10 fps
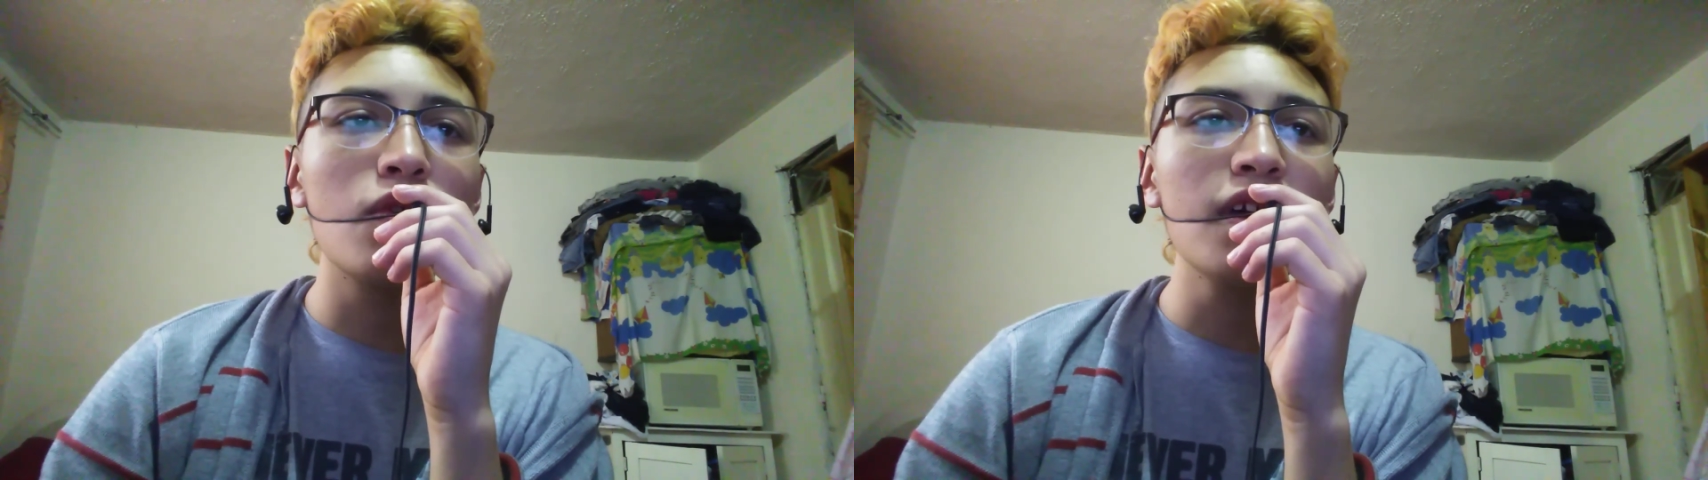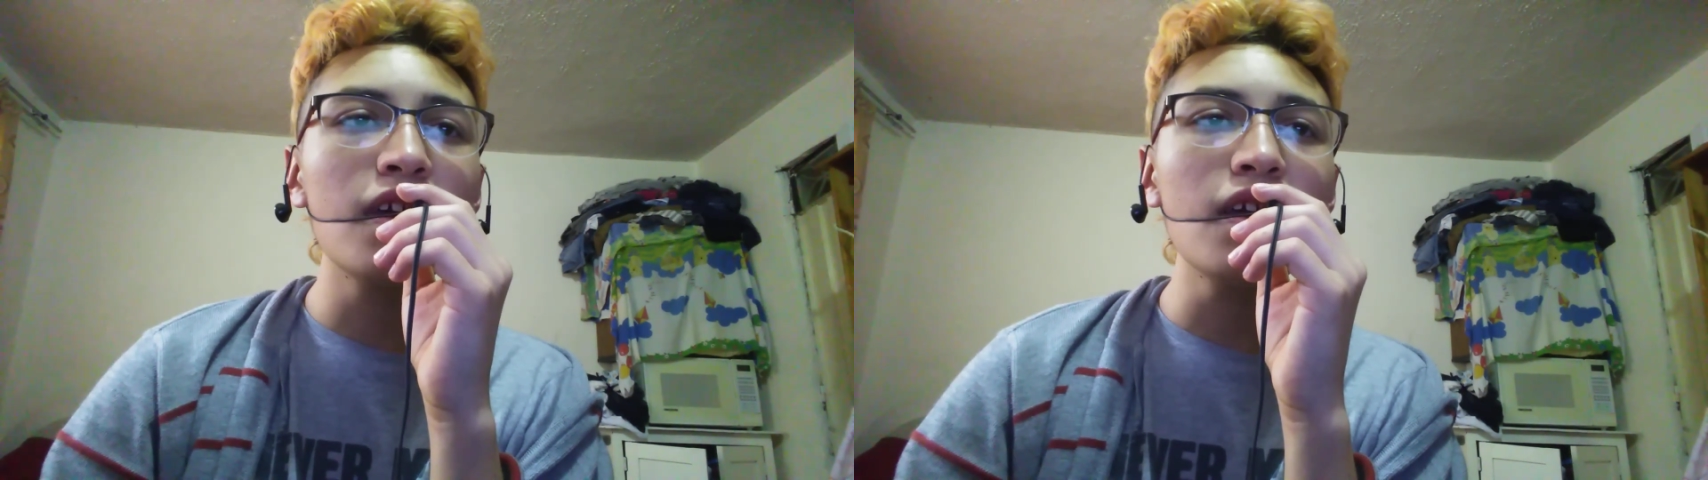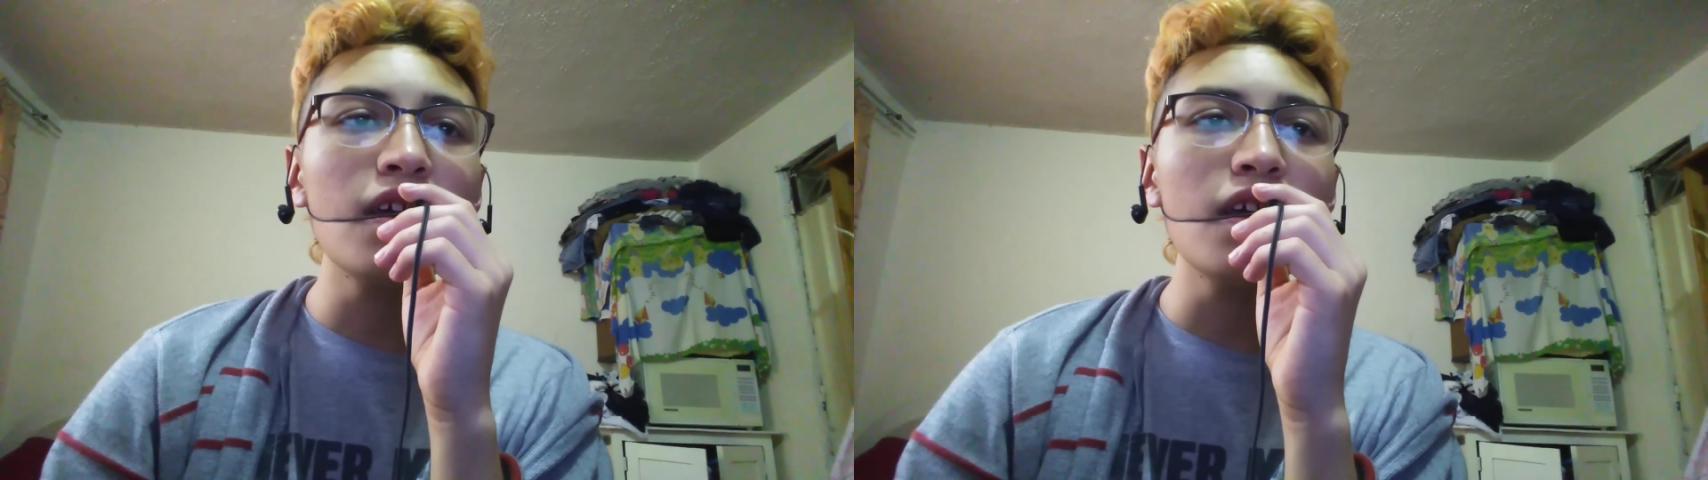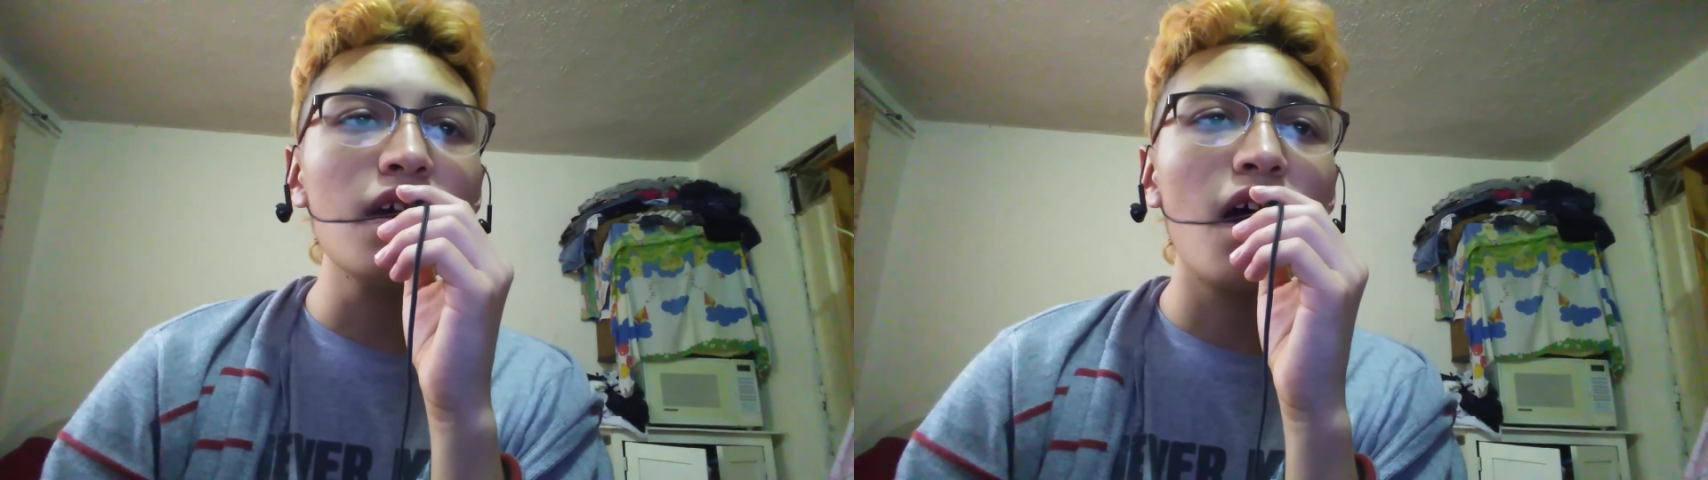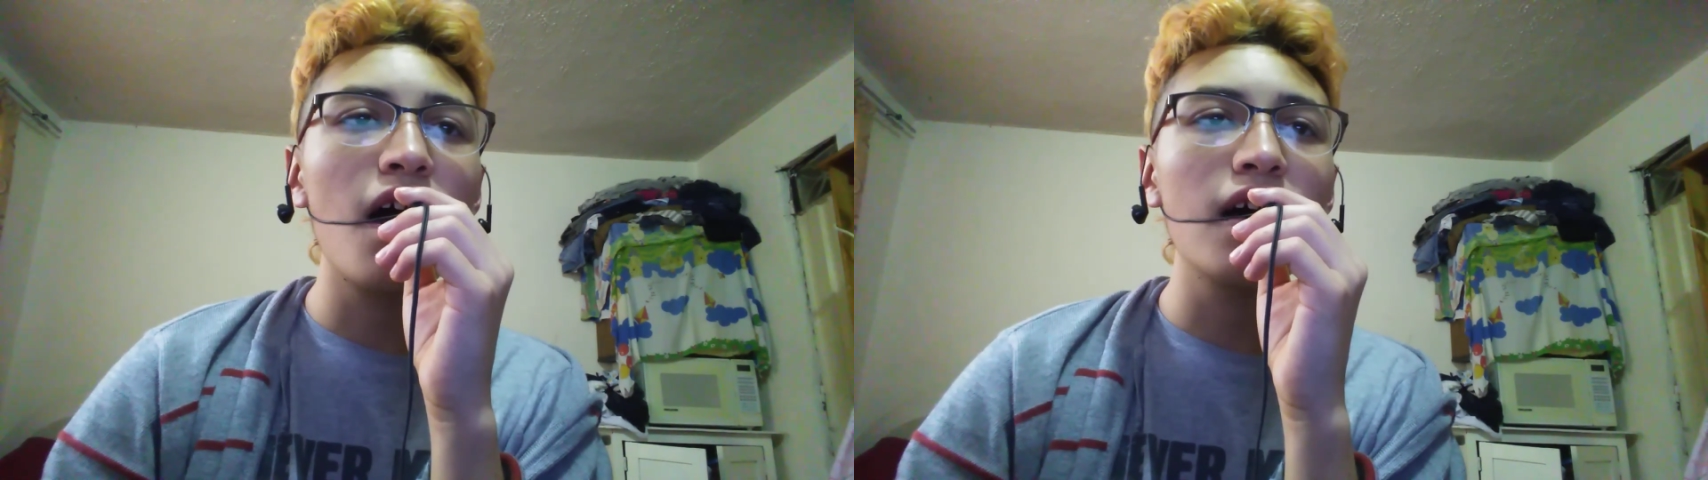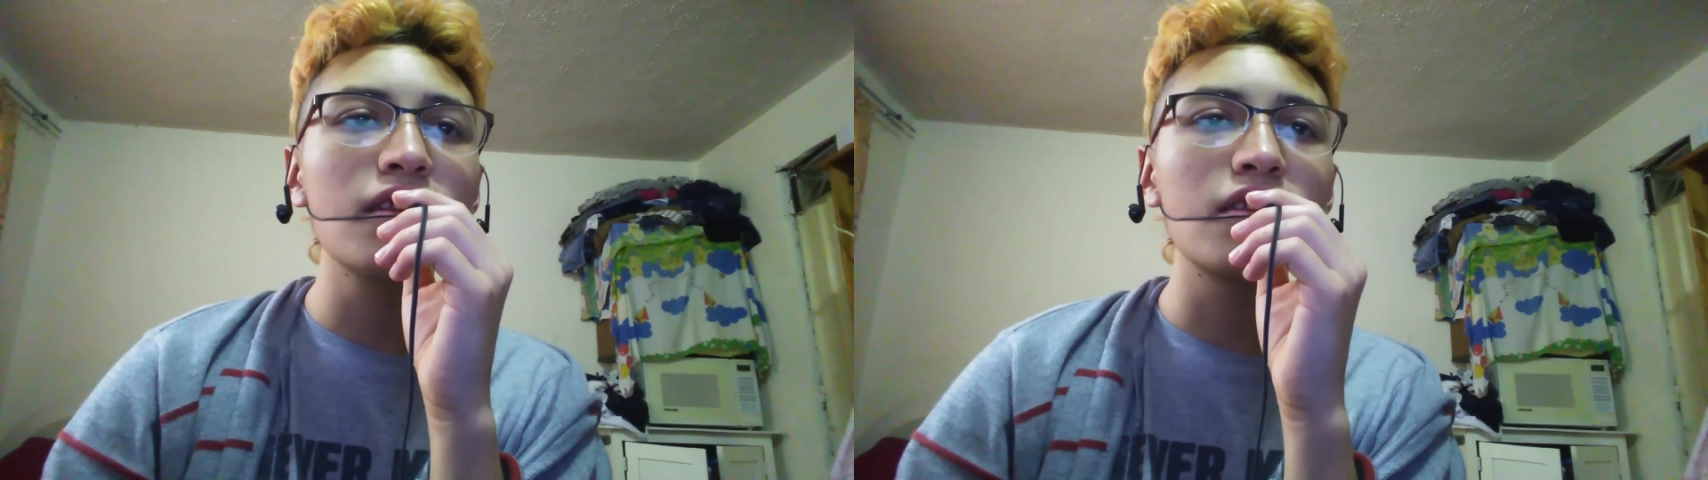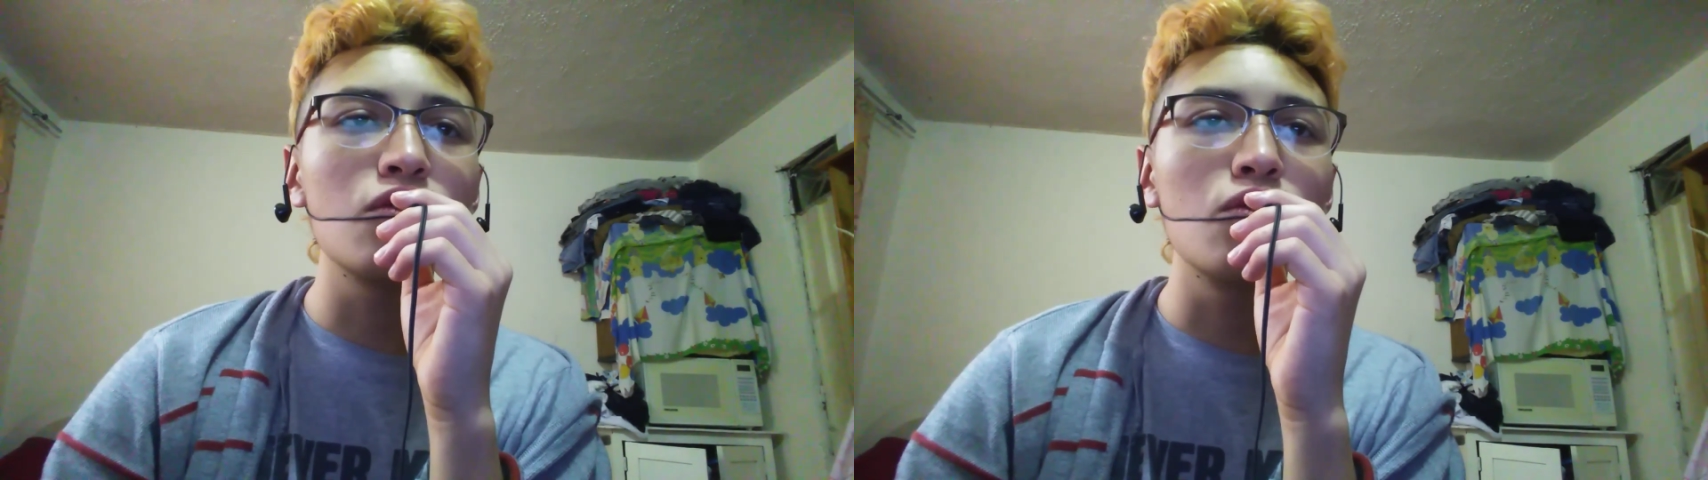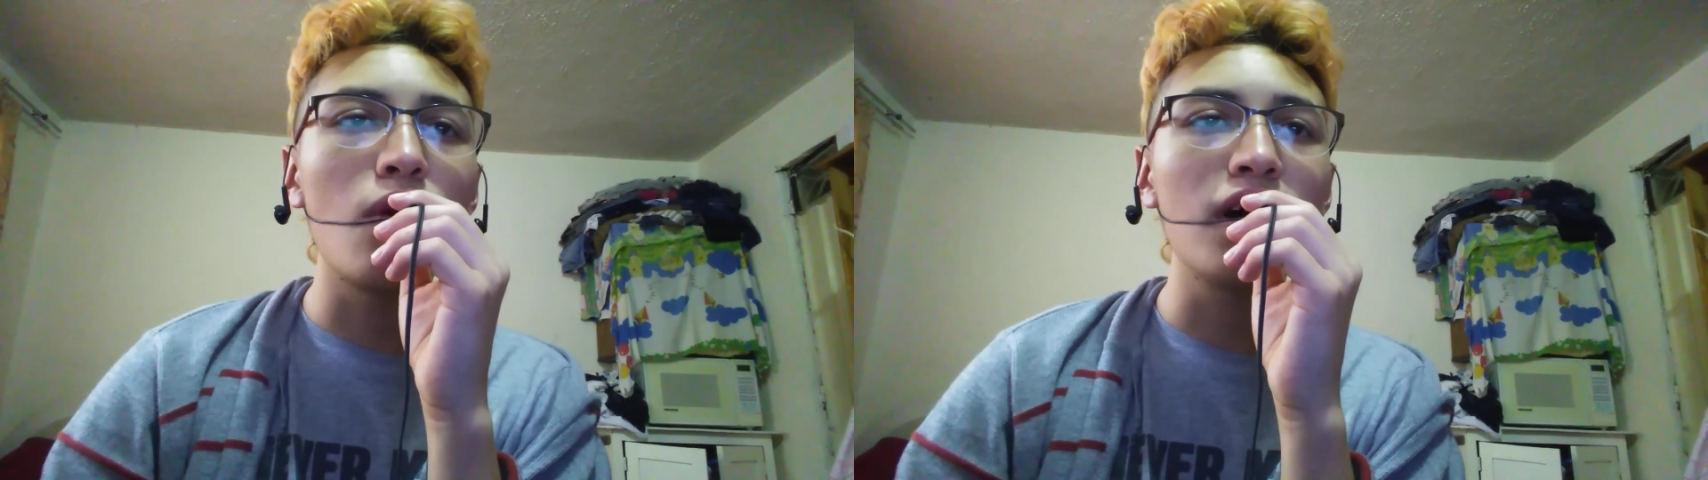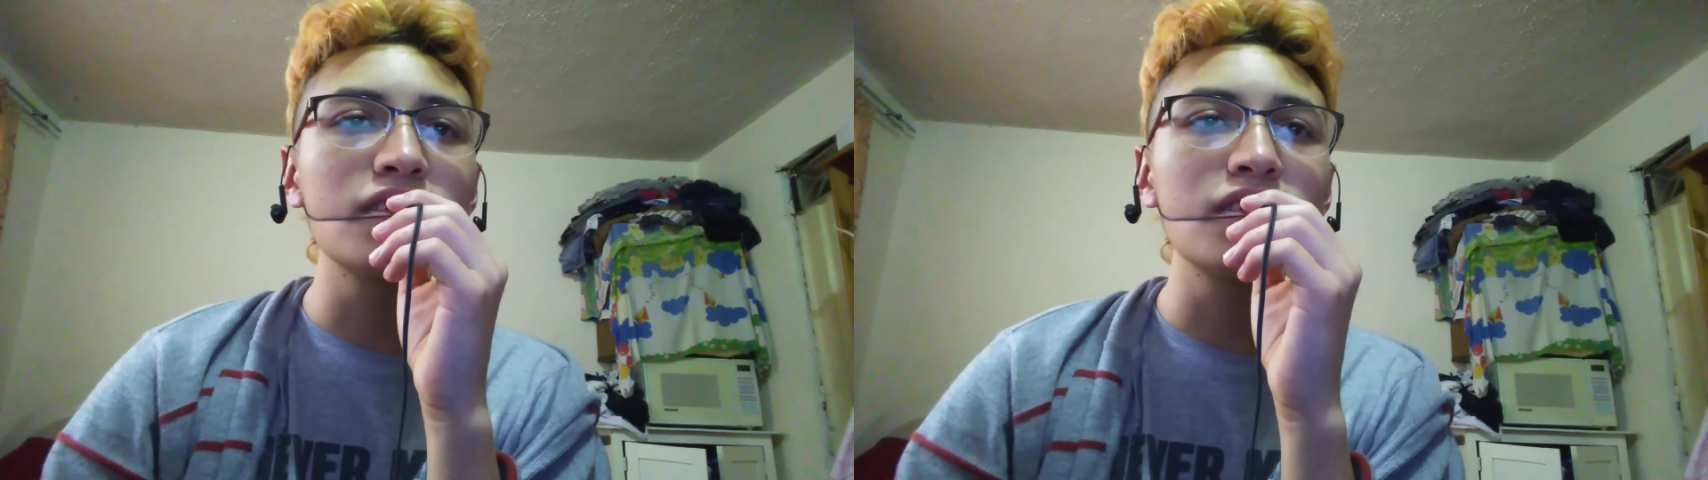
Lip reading: to watch 2 videos